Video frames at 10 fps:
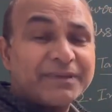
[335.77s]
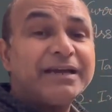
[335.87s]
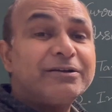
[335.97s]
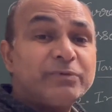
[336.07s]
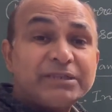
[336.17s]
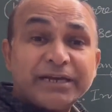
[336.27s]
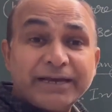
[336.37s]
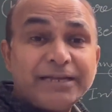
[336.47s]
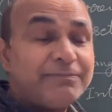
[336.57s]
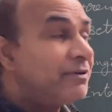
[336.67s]
And with the
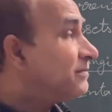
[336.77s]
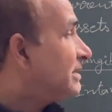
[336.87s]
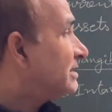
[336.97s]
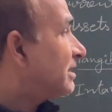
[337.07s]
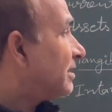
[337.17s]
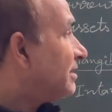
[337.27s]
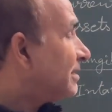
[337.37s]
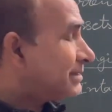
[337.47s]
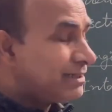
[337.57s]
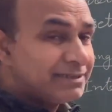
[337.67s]
help of these
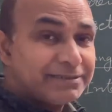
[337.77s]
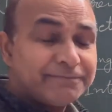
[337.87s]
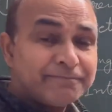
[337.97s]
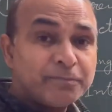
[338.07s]
current assets,